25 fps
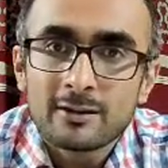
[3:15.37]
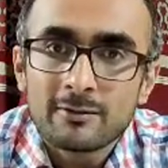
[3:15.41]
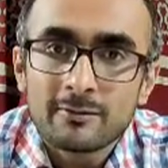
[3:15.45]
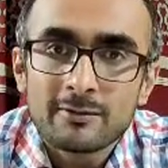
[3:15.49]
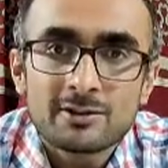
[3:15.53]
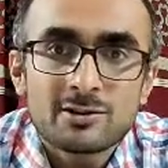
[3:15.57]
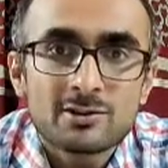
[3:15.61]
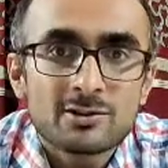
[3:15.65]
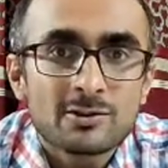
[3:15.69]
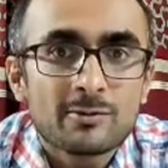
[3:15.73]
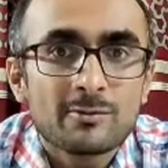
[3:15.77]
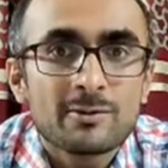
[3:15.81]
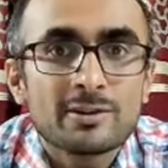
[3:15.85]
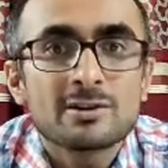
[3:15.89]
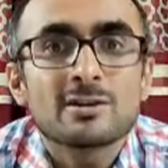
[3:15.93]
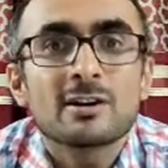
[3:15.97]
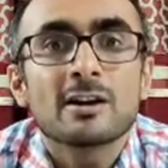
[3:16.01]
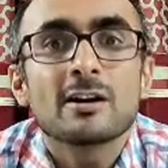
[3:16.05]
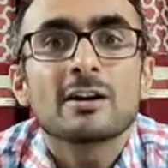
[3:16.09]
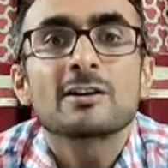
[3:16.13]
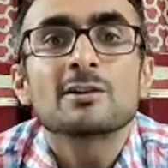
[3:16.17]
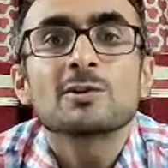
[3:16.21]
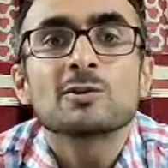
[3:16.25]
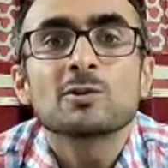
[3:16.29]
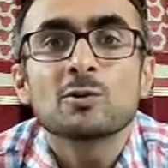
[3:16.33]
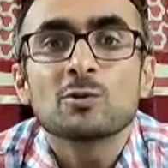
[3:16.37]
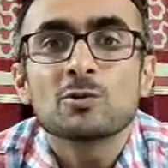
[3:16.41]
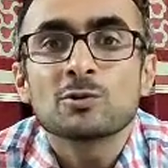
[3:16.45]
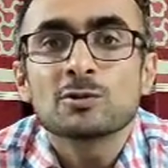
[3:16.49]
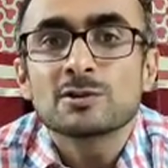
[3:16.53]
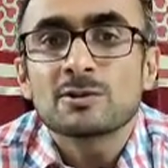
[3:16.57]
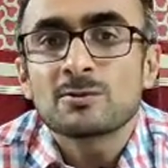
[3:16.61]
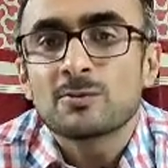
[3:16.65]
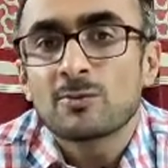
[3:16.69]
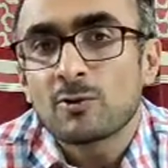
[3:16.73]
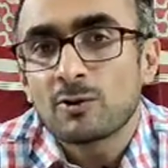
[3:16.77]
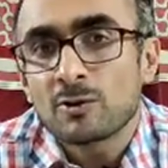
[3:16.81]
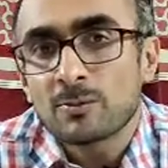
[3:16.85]
which are
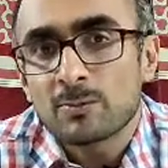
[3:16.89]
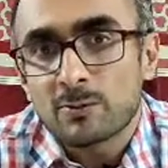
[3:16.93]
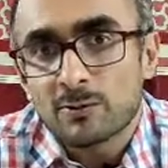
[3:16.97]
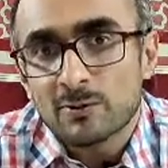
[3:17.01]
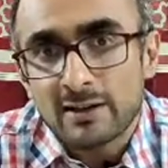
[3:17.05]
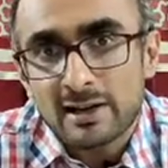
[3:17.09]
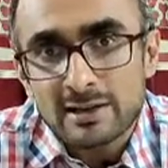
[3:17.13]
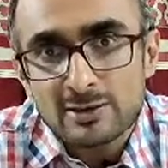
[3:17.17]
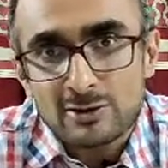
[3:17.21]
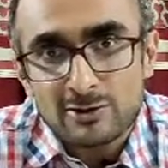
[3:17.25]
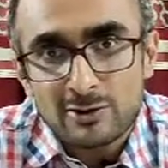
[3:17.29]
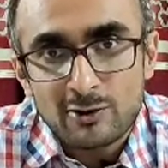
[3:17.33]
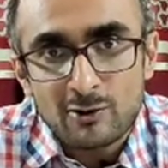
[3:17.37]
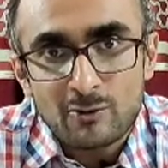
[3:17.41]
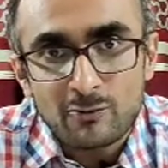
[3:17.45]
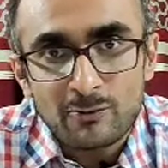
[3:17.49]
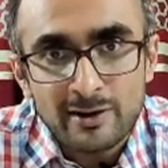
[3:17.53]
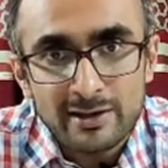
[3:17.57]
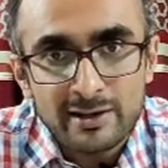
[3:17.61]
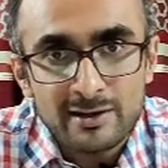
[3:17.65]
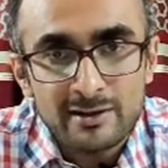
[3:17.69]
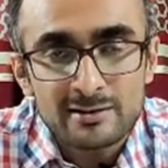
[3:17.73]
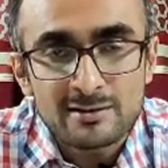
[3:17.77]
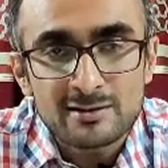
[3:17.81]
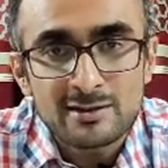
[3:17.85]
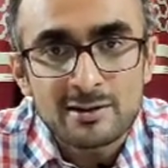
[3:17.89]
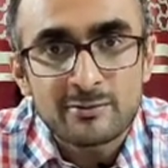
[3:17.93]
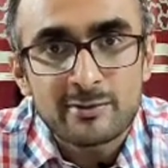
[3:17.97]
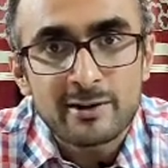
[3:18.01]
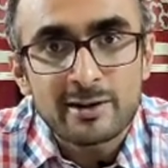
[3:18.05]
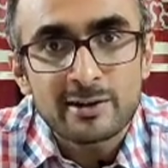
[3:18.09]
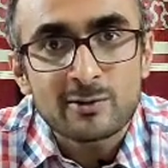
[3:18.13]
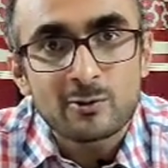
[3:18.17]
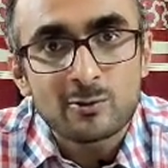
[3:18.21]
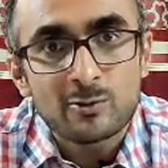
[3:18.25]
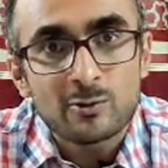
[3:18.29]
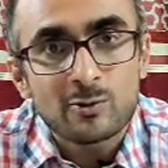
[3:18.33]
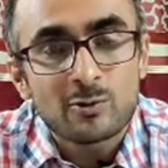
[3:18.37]
used for production of energy
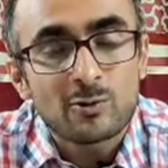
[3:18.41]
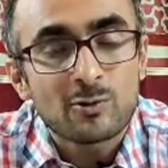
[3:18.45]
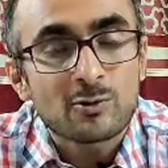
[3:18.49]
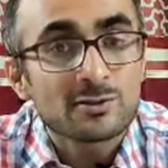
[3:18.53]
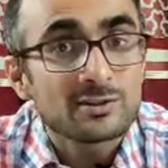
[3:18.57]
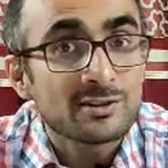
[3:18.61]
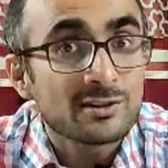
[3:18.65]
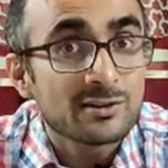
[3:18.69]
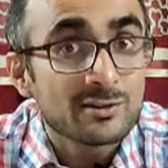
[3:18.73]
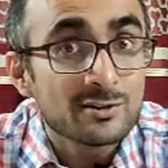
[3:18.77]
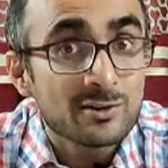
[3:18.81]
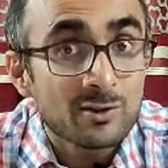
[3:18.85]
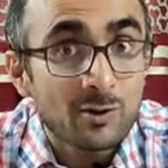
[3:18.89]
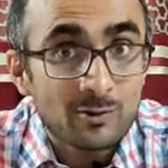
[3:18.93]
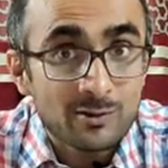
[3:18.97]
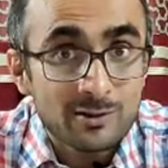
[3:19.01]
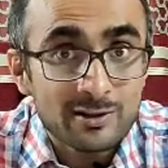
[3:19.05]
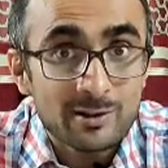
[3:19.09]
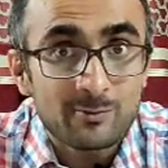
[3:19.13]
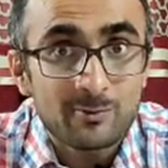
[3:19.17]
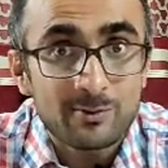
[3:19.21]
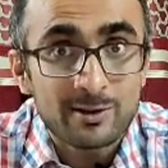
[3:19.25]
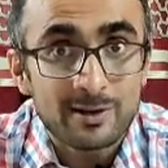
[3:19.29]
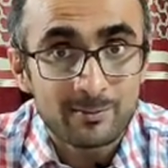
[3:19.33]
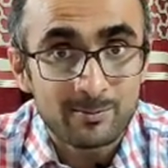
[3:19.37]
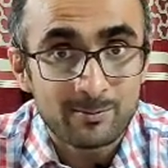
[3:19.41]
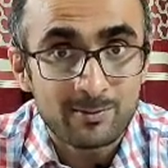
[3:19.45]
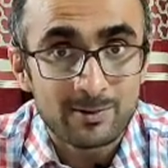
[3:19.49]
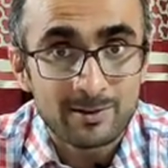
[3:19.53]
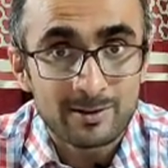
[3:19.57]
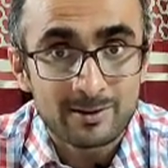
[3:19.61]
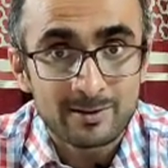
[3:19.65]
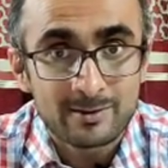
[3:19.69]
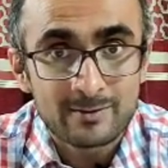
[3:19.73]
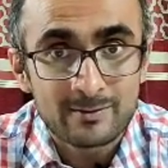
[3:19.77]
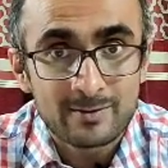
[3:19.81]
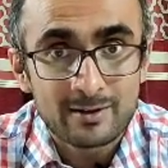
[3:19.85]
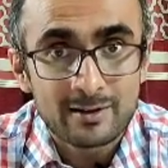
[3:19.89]
when glucose is not
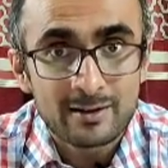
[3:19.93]
available.